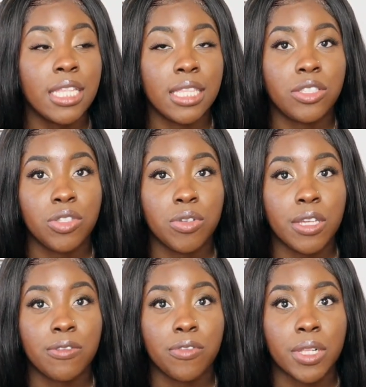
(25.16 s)
this
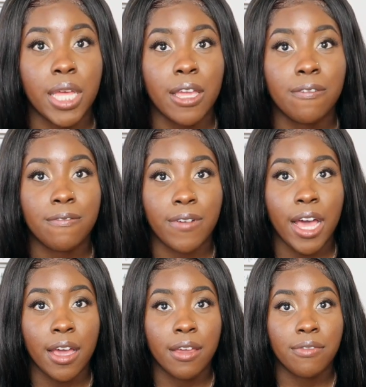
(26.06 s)
unit for like
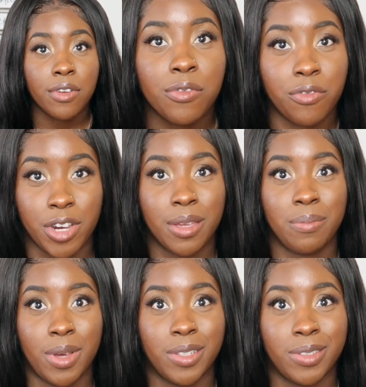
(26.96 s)
5
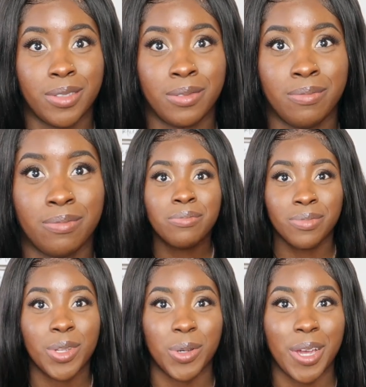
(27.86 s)
freaking months.
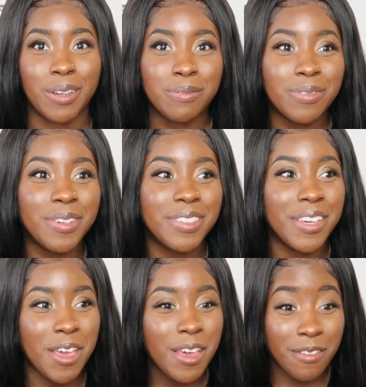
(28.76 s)
Okay.
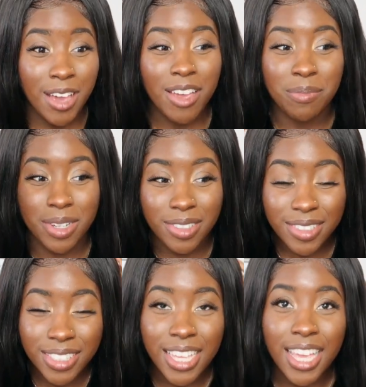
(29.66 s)
5
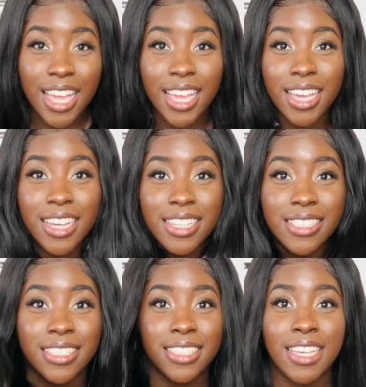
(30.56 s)
months.
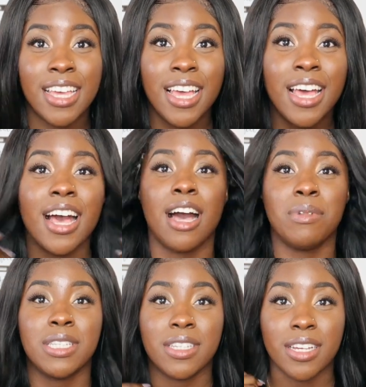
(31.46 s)
And I'm
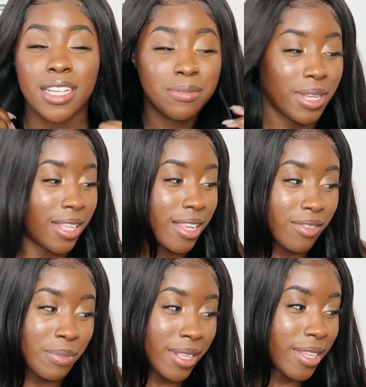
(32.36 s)
gonna tell you guys what I
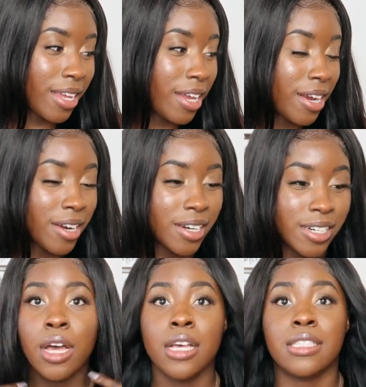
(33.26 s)
love about the hair,
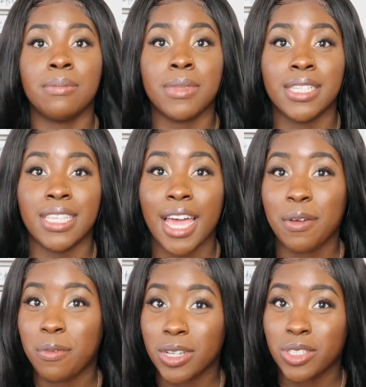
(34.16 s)
some things that
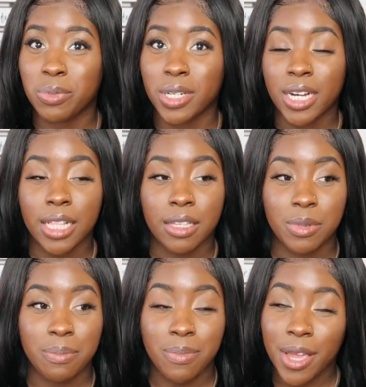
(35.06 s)
I wish were a little
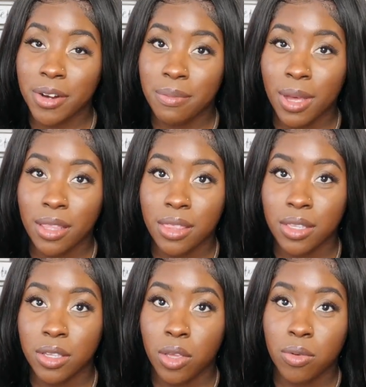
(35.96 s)
bit better about
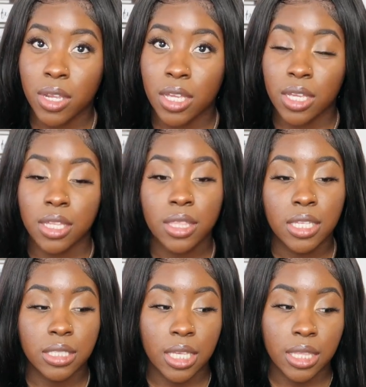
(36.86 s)
the unit and
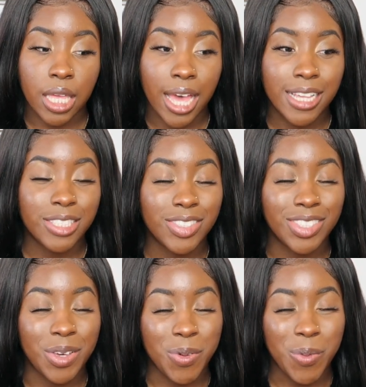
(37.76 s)
things like that.
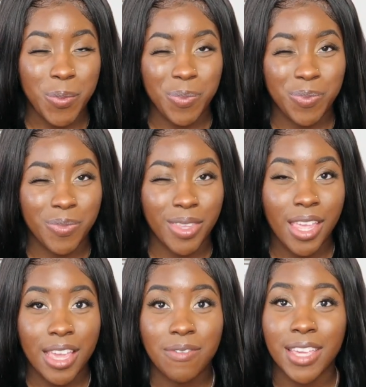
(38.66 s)
So
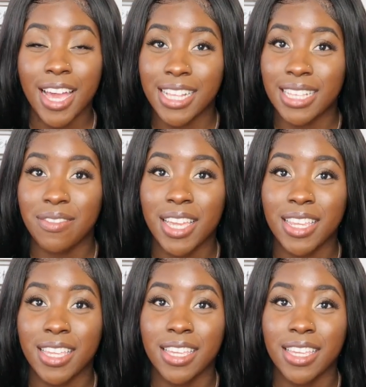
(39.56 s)
if you guys have any